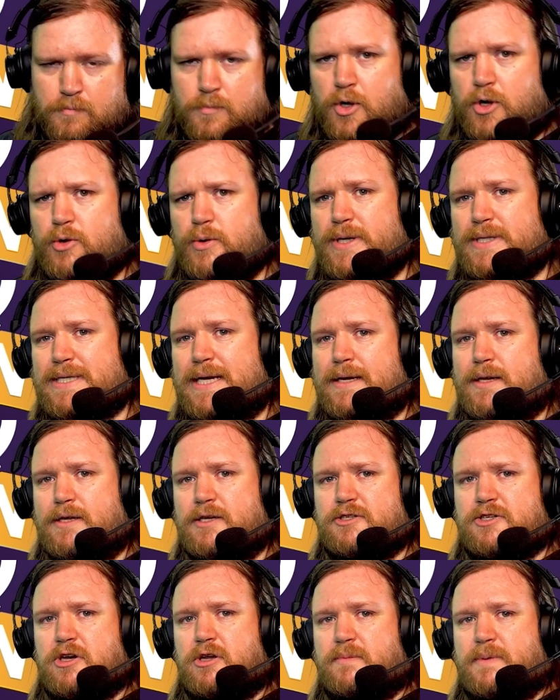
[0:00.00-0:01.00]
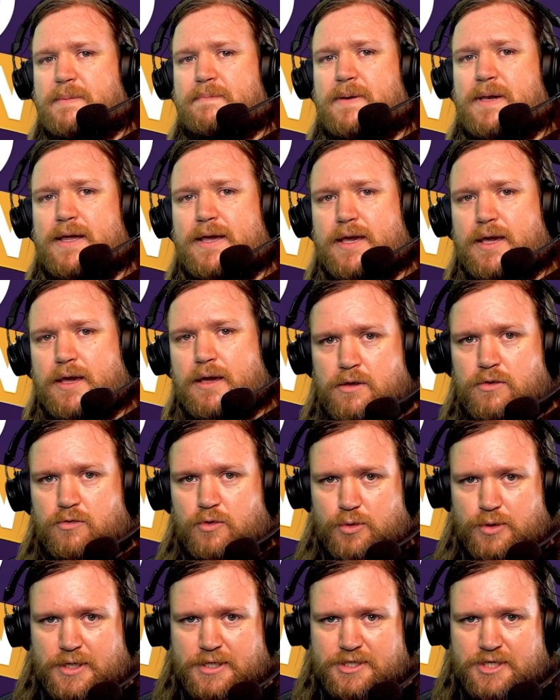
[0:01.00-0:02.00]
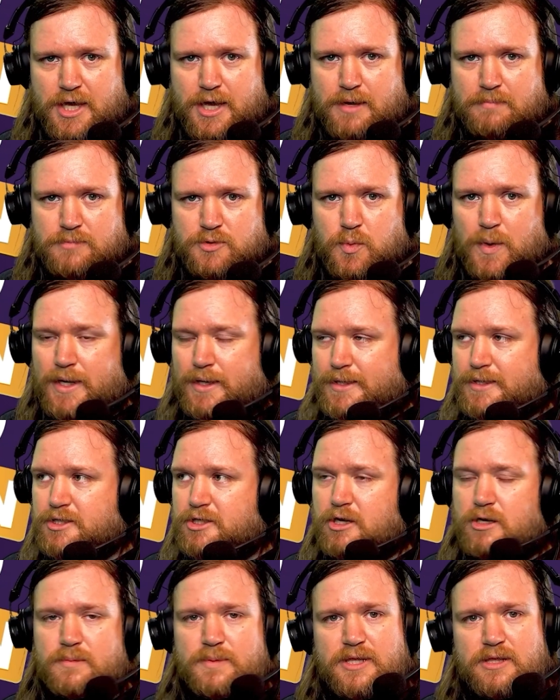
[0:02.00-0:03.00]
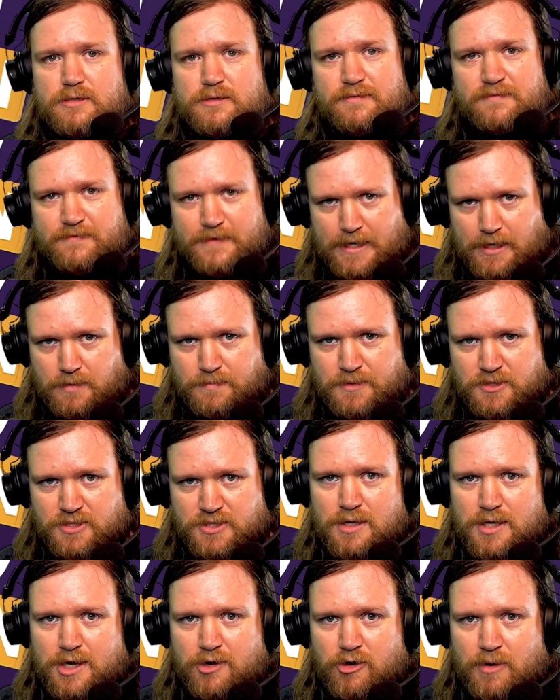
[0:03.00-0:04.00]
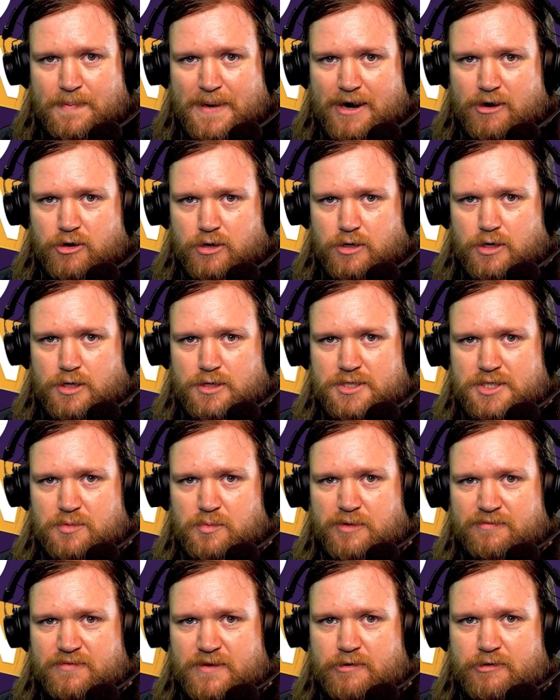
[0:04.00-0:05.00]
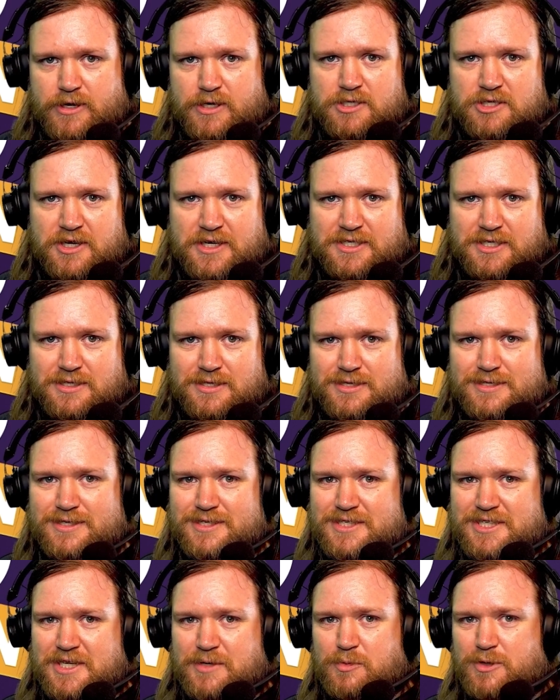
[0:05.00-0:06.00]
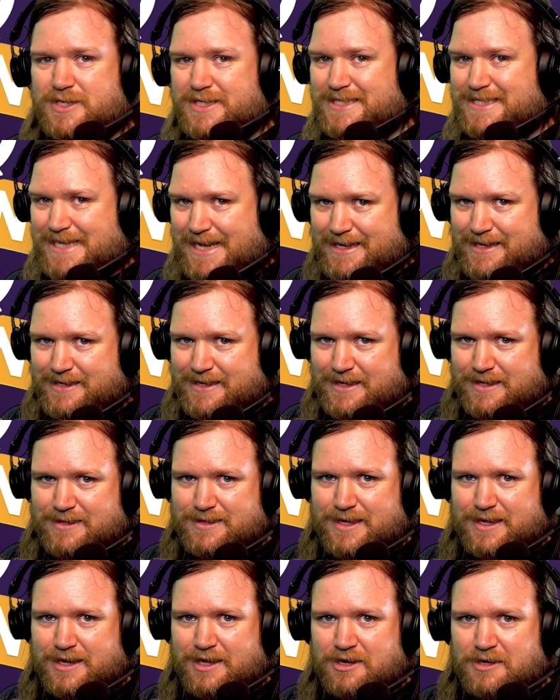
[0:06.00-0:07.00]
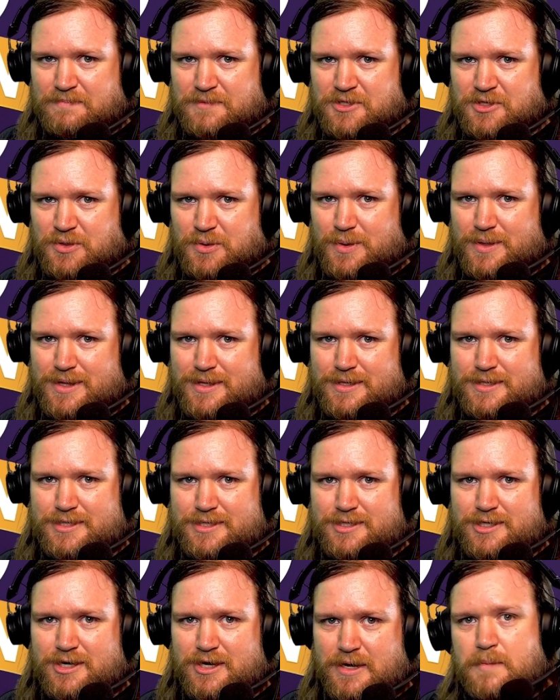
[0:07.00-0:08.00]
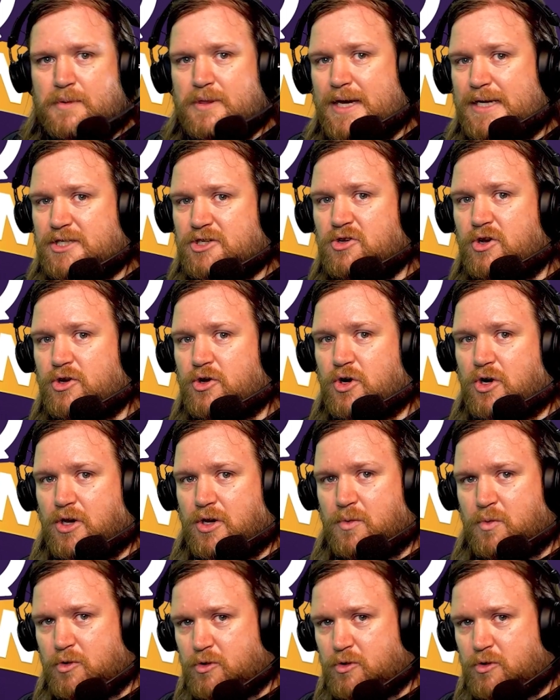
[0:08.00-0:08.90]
But who exactly is going to be playing through these games? Well, it's going to be the developers here at Paradox, and we're very excited to see what exactly they get up to this time. But that's not all.